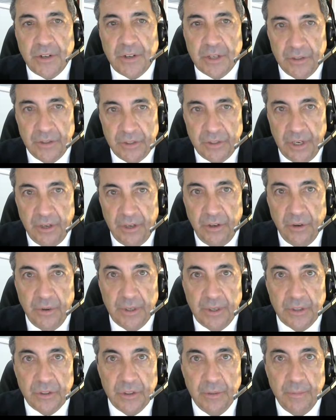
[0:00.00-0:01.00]
to consider
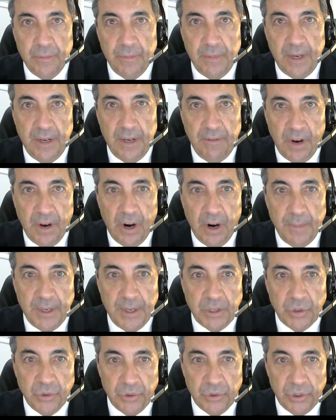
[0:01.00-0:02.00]
doing some
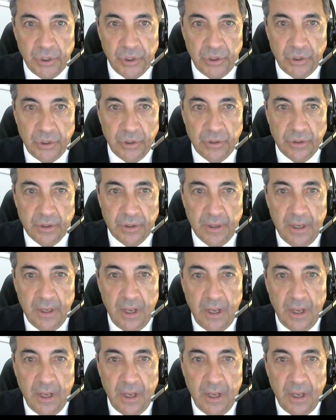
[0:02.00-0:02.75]
environmental searches.